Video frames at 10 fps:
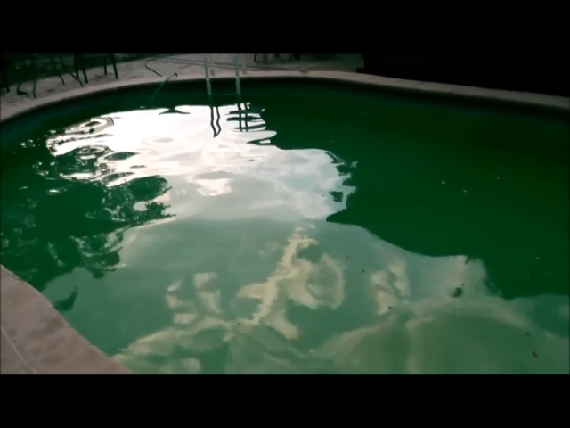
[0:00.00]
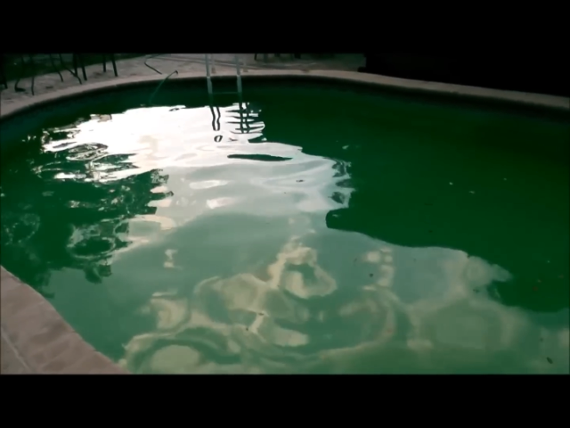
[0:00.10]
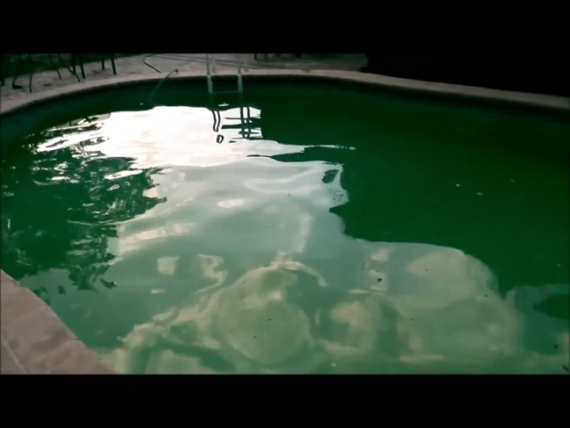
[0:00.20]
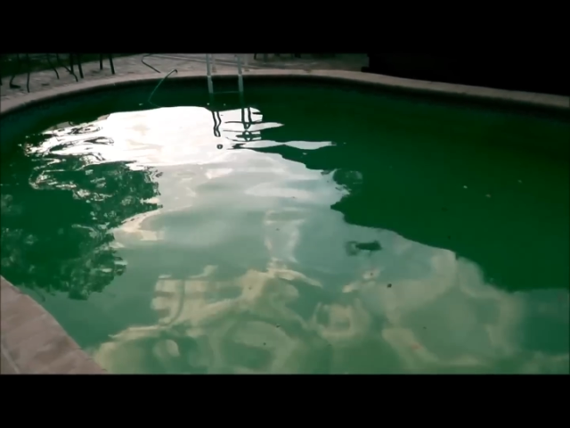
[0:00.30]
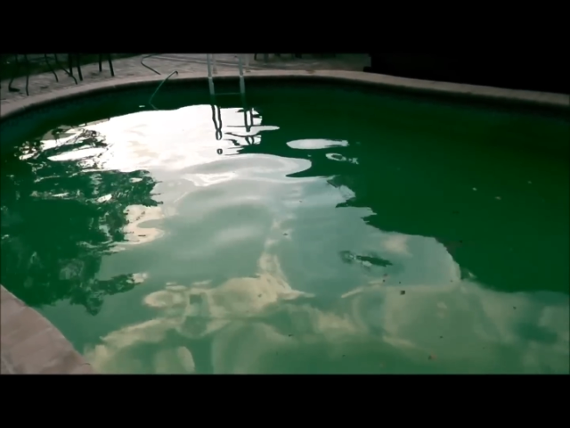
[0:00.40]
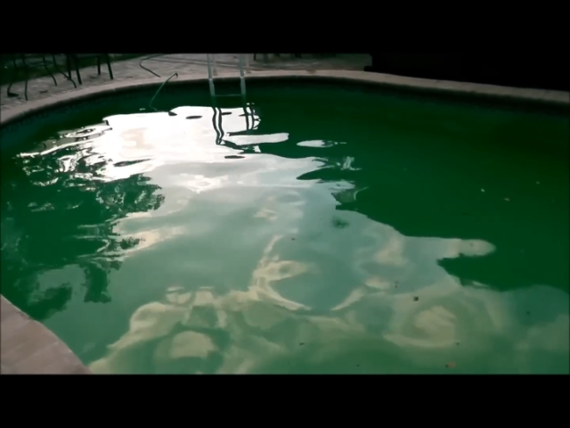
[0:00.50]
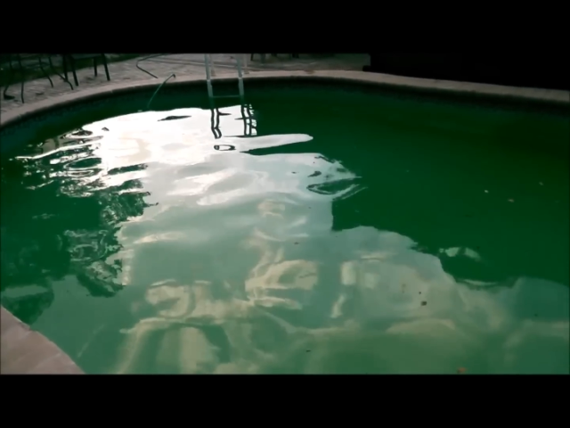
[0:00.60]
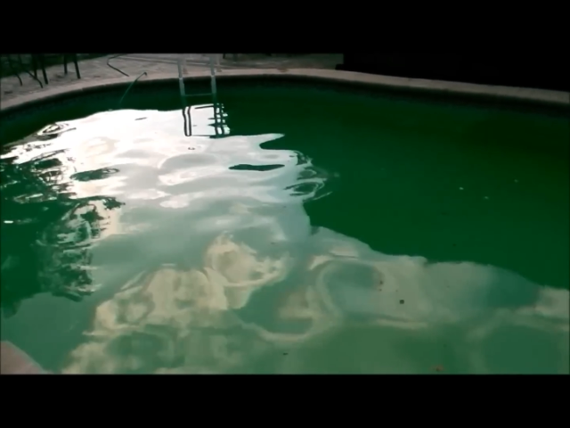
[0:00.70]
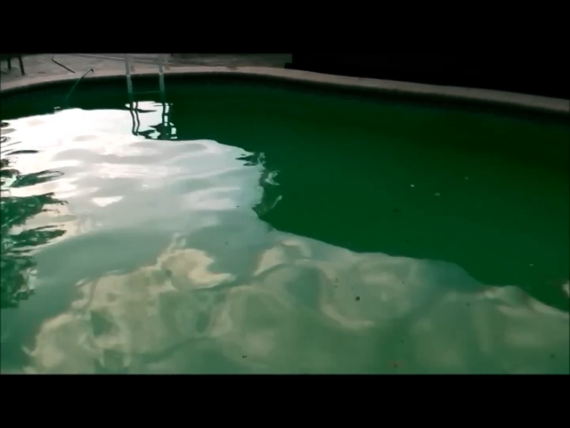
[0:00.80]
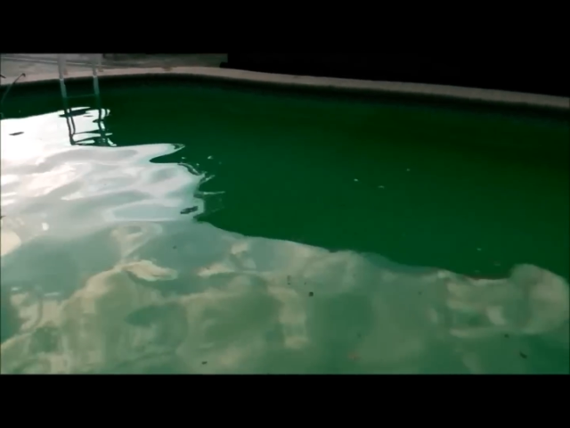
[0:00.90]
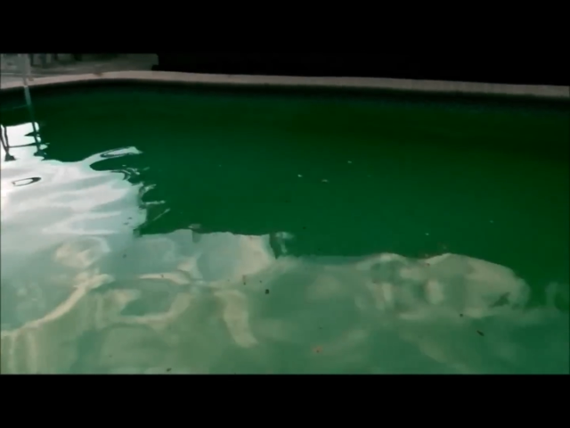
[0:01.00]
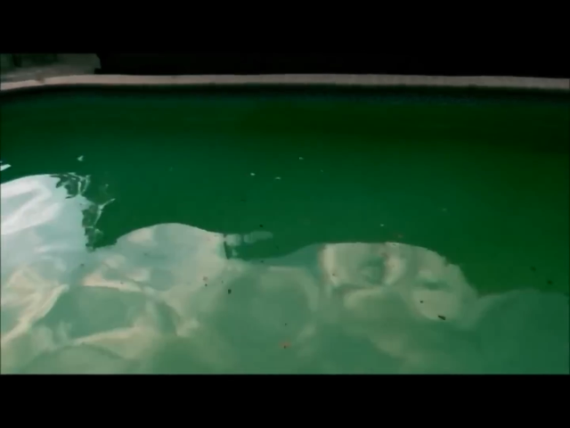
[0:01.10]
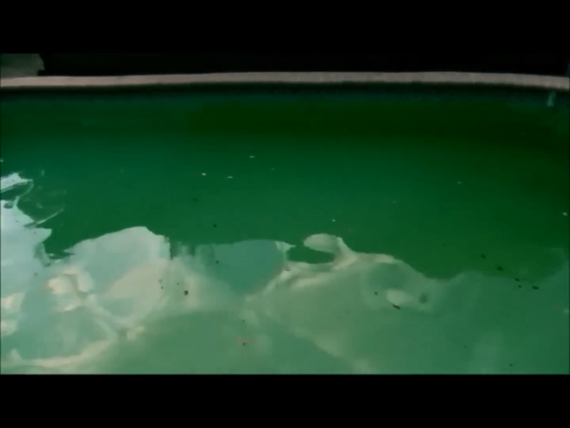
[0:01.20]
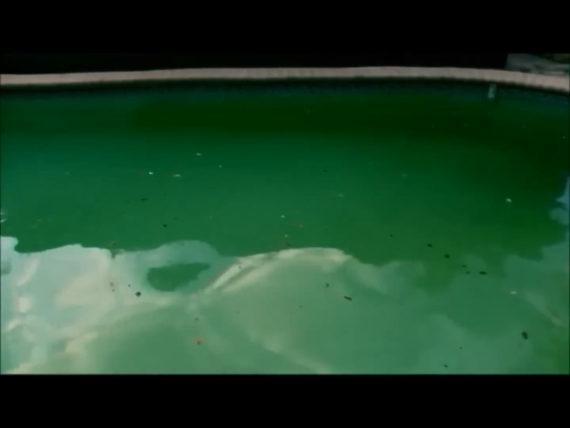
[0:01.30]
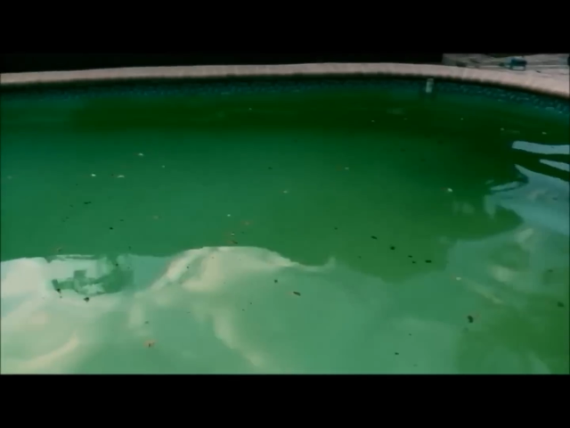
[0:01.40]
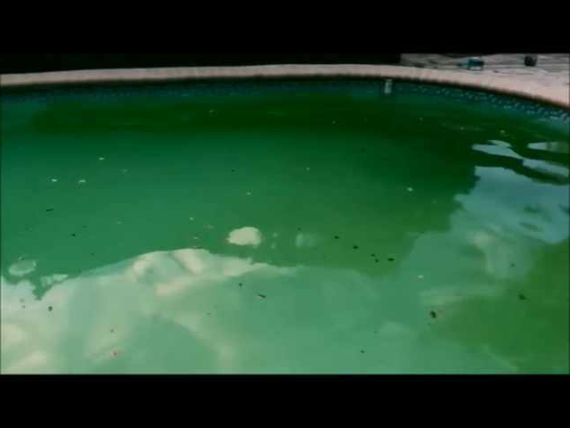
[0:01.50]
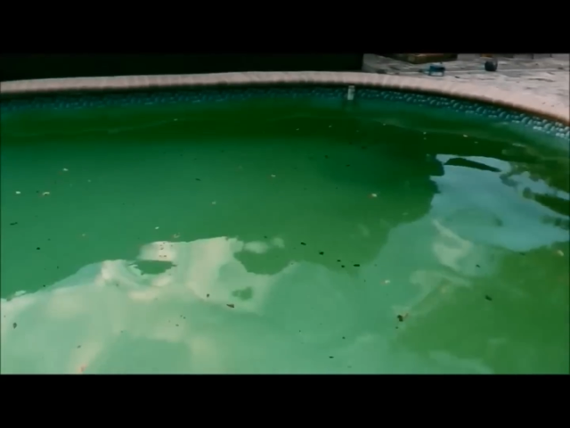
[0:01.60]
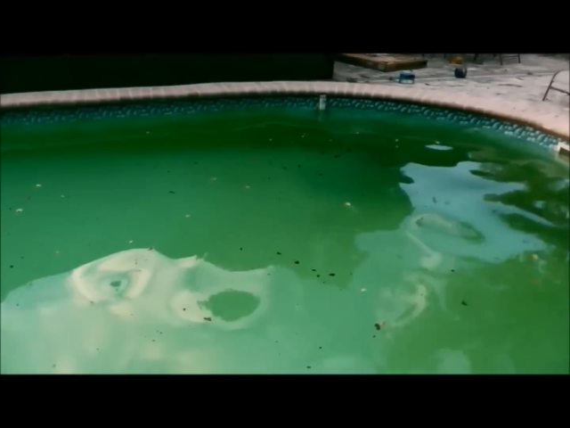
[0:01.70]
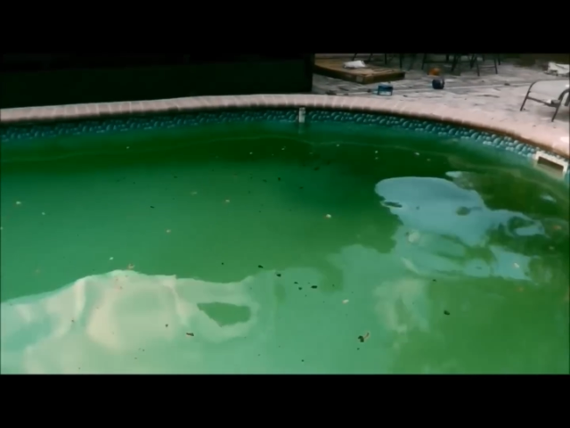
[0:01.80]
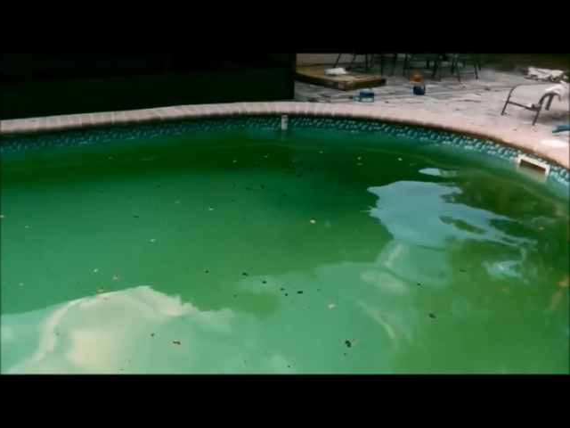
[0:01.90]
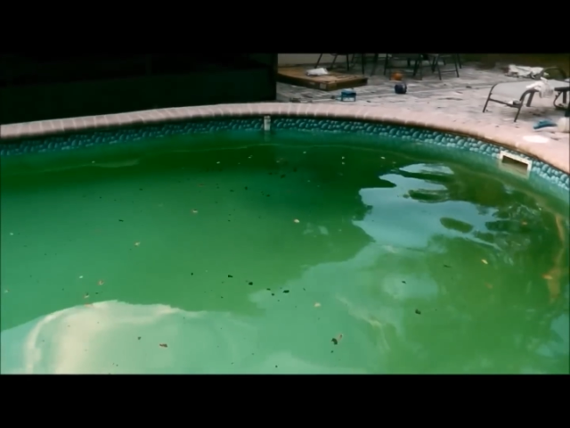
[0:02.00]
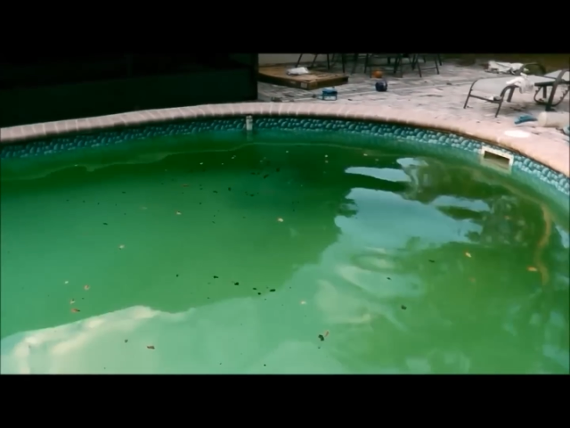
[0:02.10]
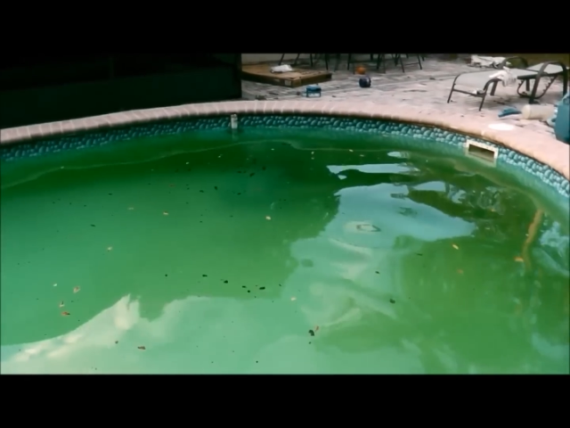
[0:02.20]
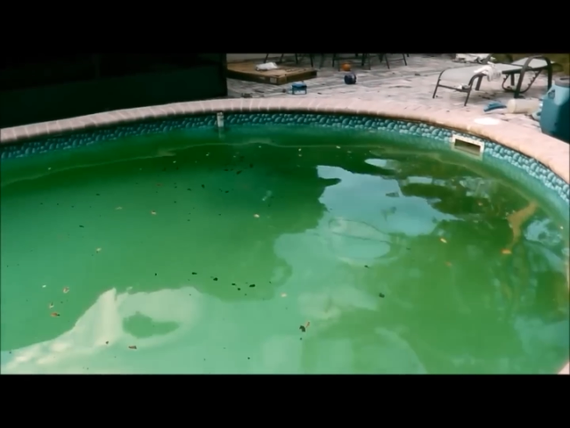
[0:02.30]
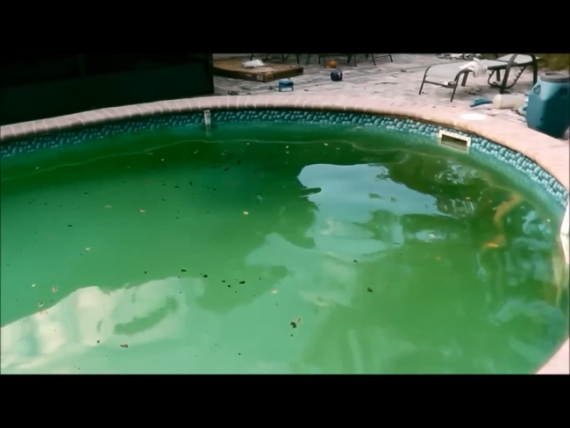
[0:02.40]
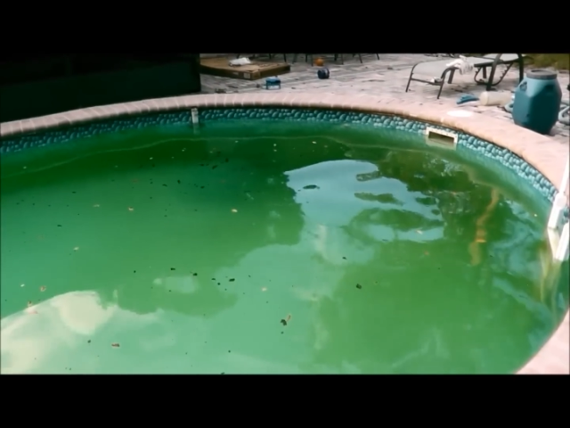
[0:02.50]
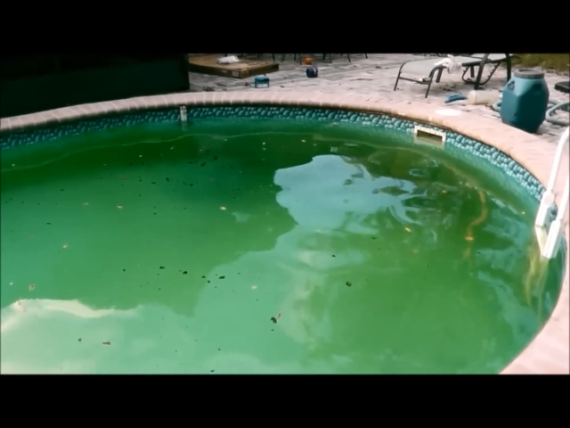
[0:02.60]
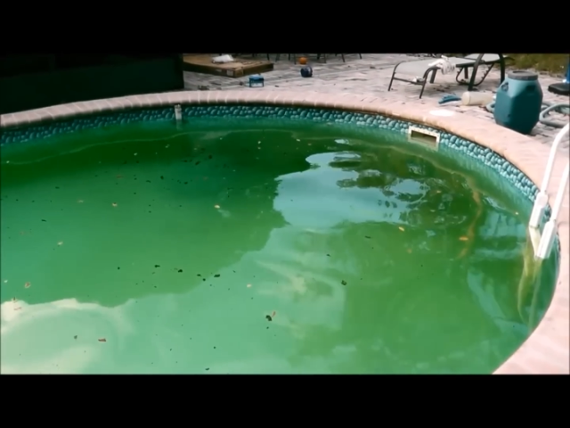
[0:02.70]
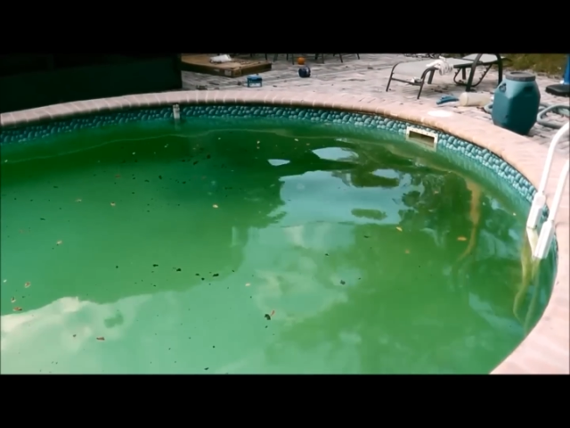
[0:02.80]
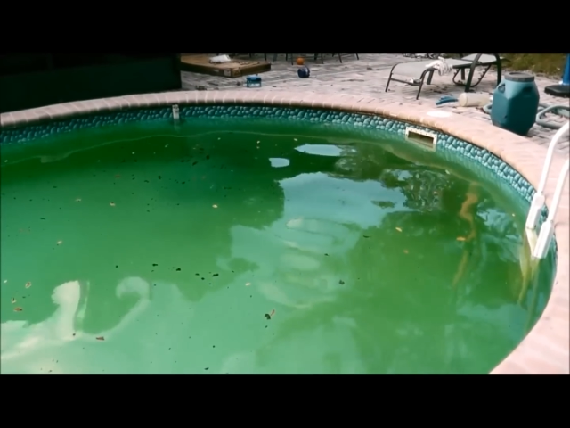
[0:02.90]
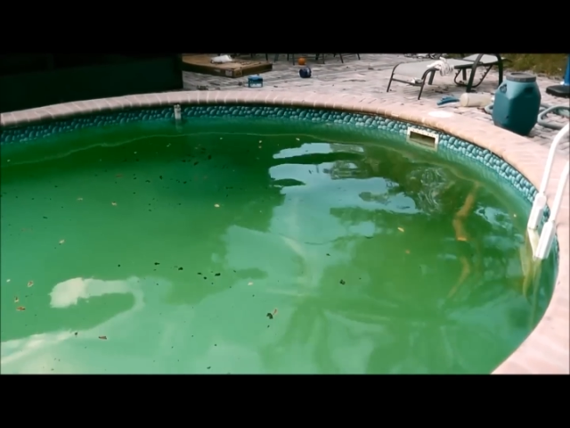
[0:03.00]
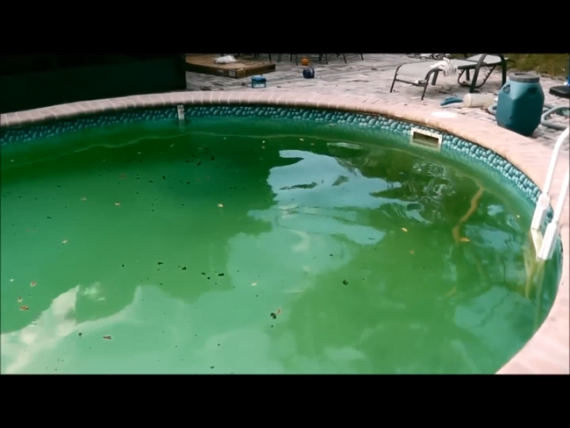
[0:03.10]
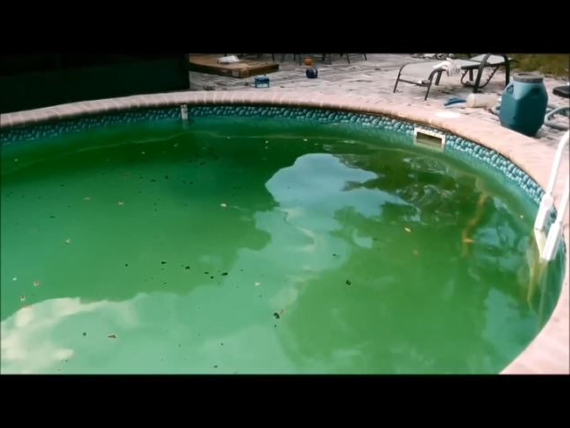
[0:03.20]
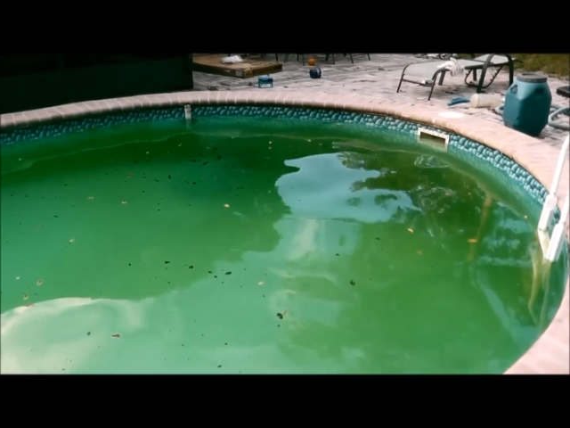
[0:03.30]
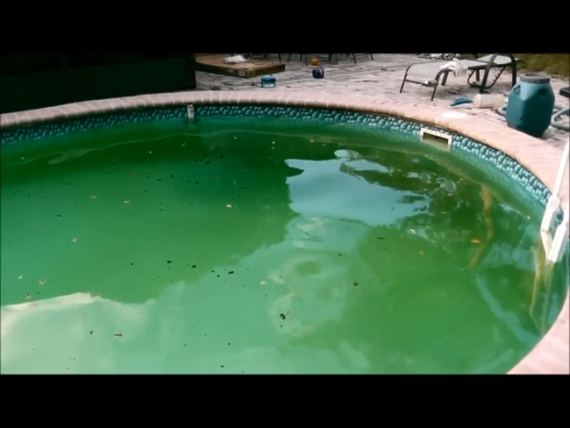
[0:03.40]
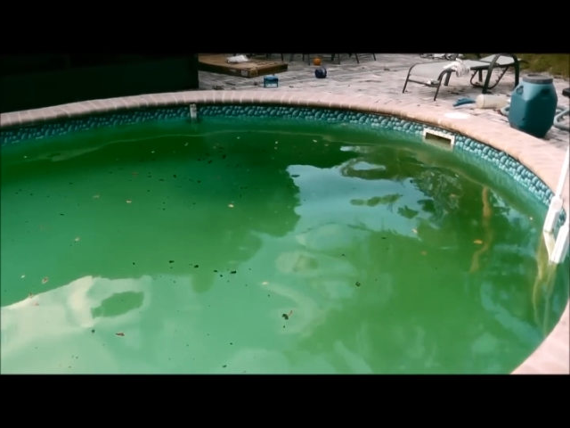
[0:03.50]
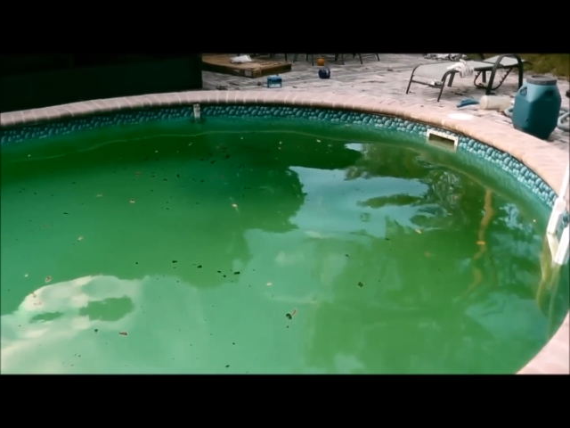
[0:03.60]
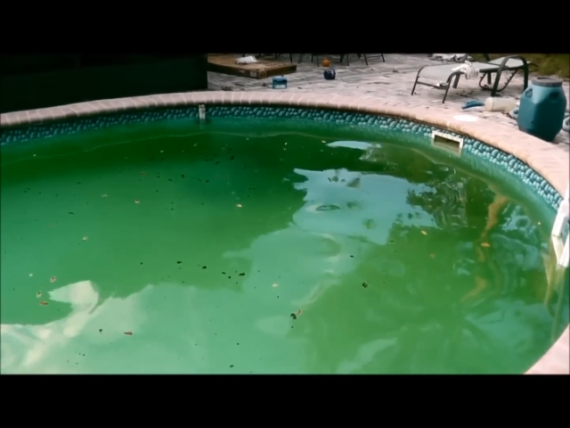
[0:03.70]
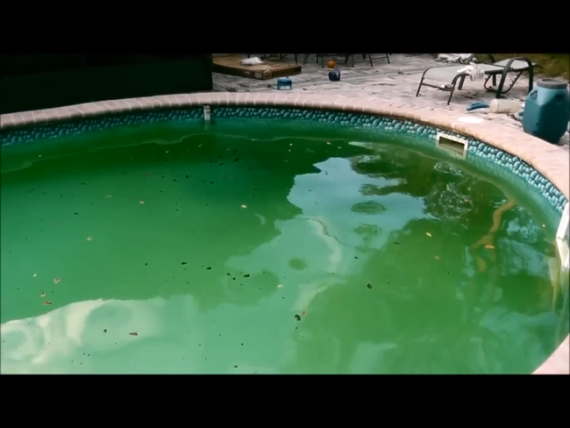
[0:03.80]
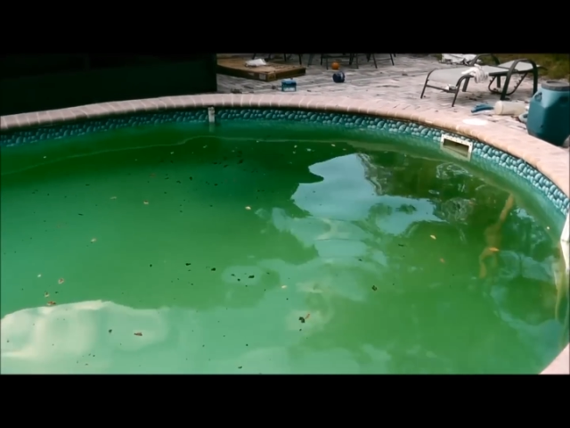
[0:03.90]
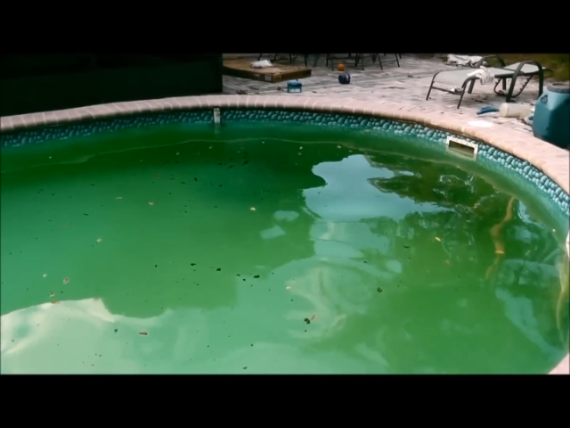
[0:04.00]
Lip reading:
(no speaker visible)